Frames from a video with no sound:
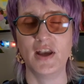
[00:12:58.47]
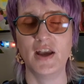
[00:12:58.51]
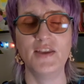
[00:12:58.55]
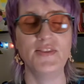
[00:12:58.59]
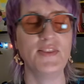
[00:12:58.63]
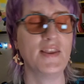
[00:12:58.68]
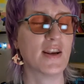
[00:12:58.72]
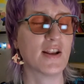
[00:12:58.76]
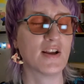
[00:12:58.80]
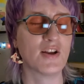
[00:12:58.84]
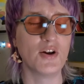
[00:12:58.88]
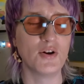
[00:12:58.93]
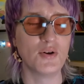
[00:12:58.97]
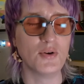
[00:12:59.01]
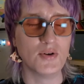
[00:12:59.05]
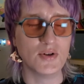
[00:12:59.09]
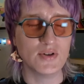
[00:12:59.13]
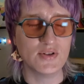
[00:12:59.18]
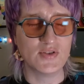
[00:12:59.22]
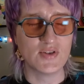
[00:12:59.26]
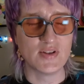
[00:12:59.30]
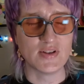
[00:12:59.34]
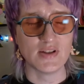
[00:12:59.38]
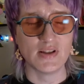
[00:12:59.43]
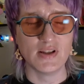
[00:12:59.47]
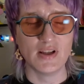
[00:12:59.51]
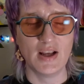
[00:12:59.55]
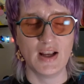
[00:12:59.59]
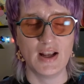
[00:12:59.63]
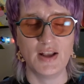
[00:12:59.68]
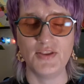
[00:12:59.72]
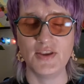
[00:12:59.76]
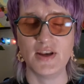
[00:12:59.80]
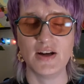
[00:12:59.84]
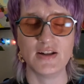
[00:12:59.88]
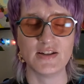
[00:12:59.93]
And then it goes,
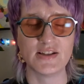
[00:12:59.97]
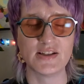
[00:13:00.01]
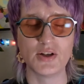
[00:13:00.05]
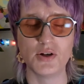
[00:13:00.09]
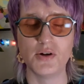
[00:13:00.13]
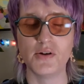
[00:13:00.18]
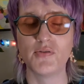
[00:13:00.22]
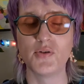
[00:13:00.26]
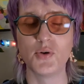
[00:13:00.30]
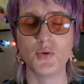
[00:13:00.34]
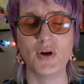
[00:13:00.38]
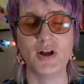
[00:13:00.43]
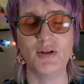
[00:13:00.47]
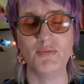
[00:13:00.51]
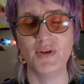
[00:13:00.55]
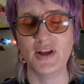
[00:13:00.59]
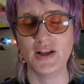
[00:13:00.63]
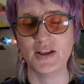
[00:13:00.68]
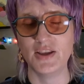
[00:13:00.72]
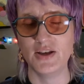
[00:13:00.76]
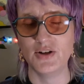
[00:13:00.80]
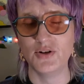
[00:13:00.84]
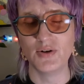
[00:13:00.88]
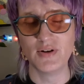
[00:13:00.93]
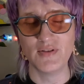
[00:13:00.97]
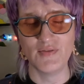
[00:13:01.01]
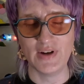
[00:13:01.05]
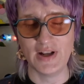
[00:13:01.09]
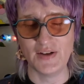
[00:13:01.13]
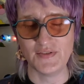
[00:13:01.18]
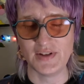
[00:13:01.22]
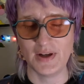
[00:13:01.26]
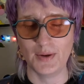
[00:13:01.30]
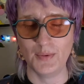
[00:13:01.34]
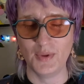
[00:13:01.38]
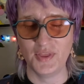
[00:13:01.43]
and then it's so overwhelming that you don't even
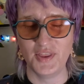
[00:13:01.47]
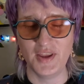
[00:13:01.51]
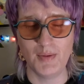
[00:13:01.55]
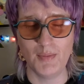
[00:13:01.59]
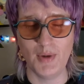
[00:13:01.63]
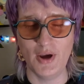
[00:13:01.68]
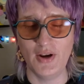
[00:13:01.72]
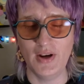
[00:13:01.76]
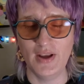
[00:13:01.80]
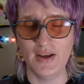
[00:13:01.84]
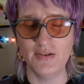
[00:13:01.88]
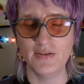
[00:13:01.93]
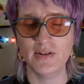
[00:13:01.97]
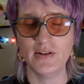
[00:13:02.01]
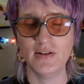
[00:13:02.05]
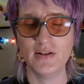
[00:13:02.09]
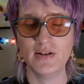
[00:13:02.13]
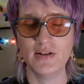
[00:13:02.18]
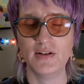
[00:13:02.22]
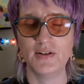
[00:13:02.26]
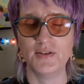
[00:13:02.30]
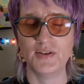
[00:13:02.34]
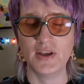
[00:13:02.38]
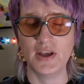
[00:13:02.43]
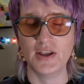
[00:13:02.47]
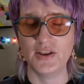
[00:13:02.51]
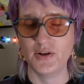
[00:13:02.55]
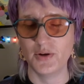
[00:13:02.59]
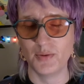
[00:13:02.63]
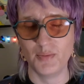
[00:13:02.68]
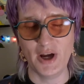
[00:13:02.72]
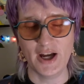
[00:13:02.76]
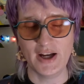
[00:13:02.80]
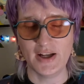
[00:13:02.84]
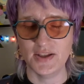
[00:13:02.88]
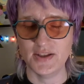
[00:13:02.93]
have time to think about it. And then
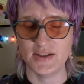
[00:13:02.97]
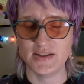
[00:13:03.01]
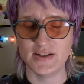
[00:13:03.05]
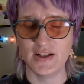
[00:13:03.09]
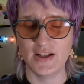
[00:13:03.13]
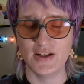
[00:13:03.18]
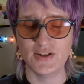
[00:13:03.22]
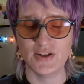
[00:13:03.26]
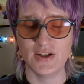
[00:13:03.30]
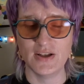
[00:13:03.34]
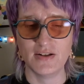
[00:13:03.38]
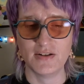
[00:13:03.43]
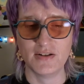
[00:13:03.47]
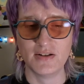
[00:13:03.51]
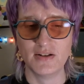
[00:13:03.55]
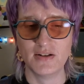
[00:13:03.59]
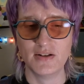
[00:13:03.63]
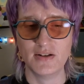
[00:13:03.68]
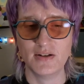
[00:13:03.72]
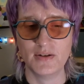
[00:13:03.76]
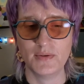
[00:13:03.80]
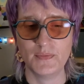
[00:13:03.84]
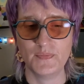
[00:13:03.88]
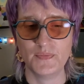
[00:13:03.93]
you're back in the station,